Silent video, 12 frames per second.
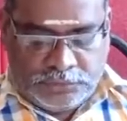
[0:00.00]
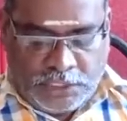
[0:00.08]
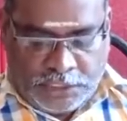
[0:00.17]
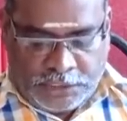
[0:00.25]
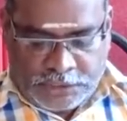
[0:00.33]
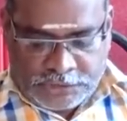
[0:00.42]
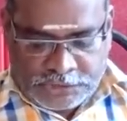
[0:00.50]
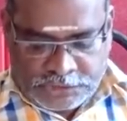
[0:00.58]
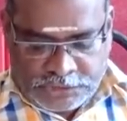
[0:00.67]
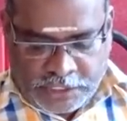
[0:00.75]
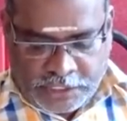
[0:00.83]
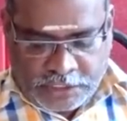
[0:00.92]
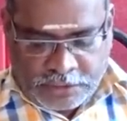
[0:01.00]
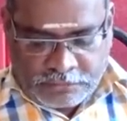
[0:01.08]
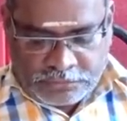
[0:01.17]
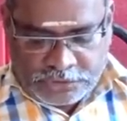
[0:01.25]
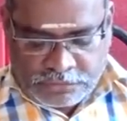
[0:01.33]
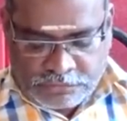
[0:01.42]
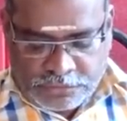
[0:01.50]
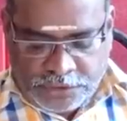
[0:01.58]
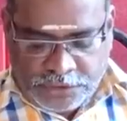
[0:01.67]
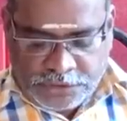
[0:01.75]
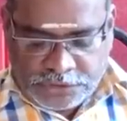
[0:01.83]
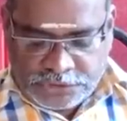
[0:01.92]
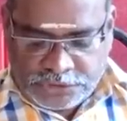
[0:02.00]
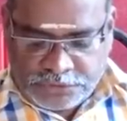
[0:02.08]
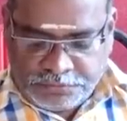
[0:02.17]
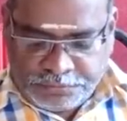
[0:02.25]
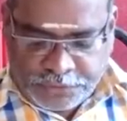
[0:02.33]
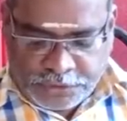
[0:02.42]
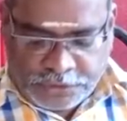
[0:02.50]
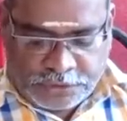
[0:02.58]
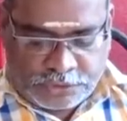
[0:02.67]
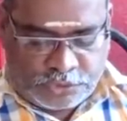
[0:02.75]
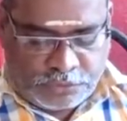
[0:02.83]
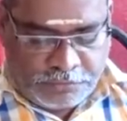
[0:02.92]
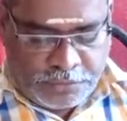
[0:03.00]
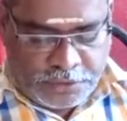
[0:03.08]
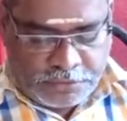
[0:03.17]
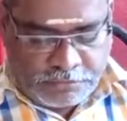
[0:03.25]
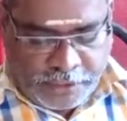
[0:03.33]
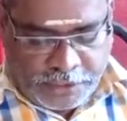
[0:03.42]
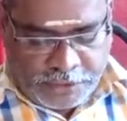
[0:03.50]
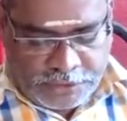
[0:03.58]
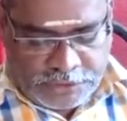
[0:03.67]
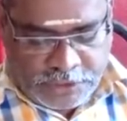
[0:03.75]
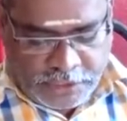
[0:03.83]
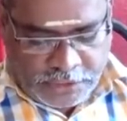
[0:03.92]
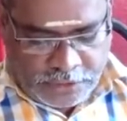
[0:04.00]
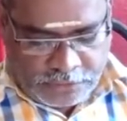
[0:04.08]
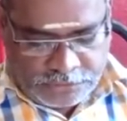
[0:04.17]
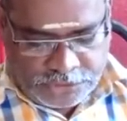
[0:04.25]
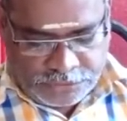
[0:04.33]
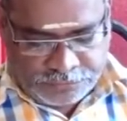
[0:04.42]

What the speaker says: analysis diagram is a very simpler to make matrix diagrams